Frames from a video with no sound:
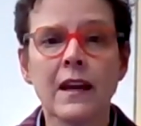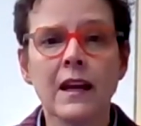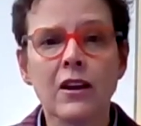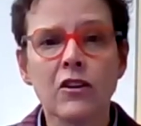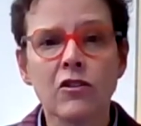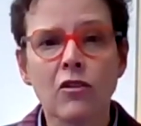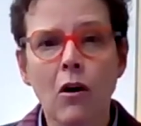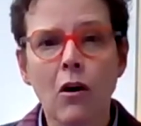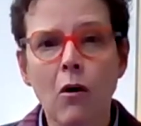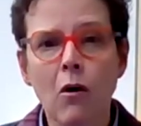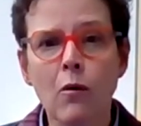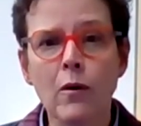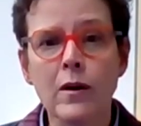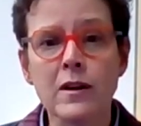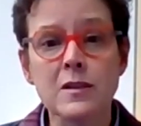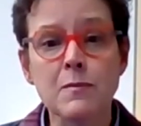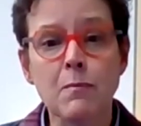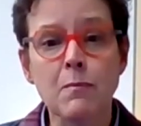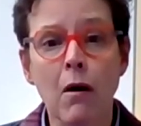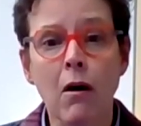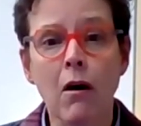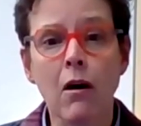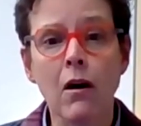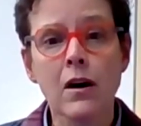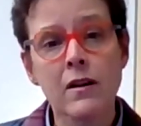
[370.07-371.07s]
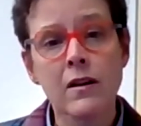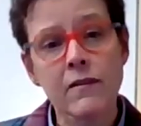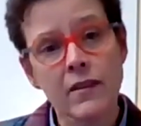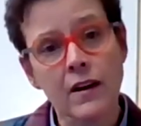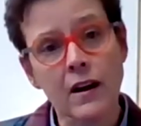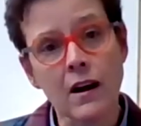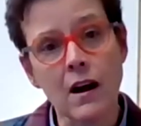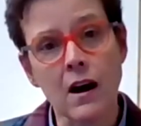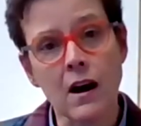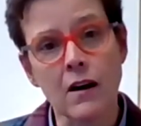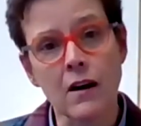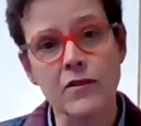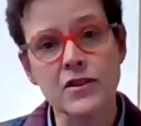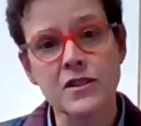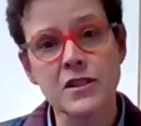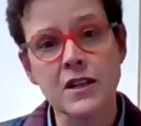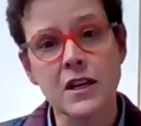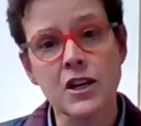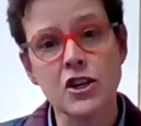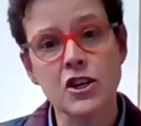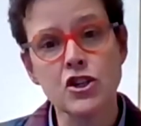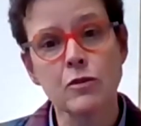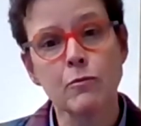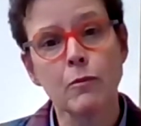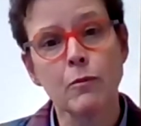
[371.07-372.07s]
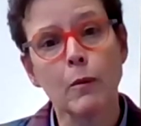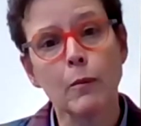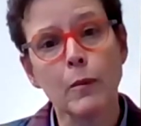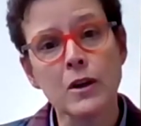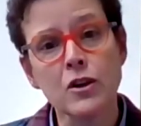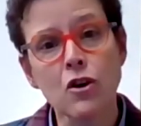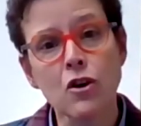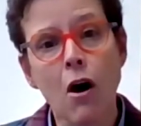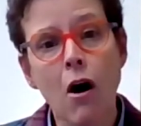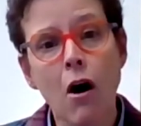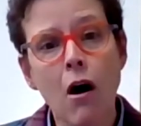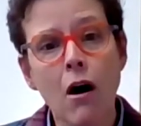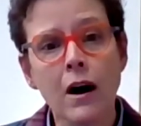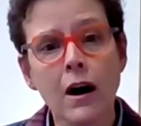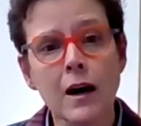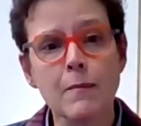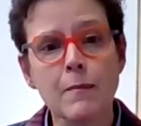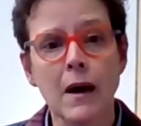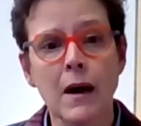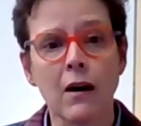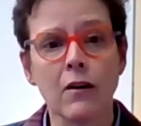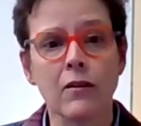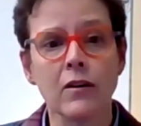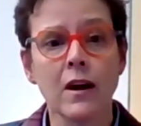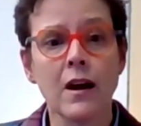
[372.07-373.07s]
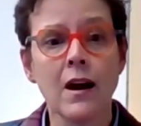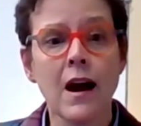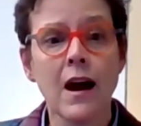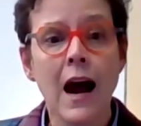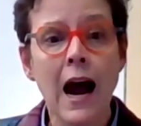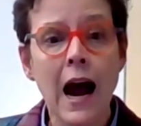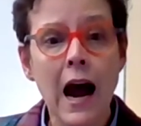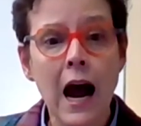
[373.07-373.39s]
is always part of the conversation when we talk about